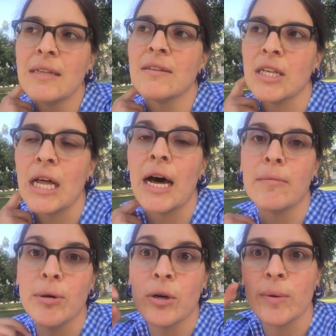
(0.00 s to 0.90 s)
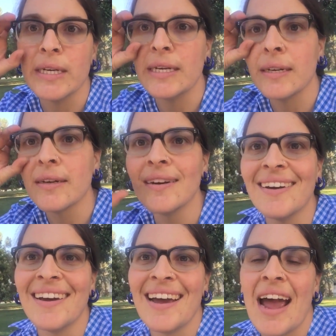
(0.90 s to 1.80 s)
It's a lot of book reading.
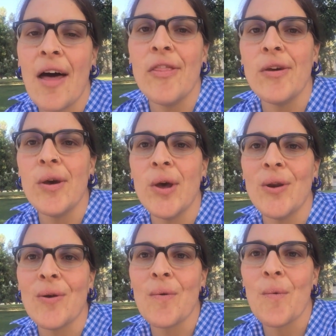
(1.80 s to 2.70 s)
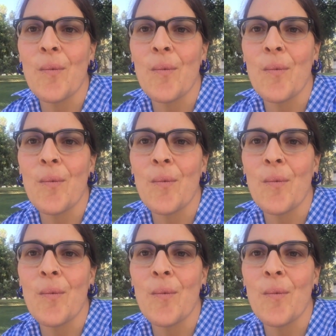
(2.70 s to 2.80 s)
And then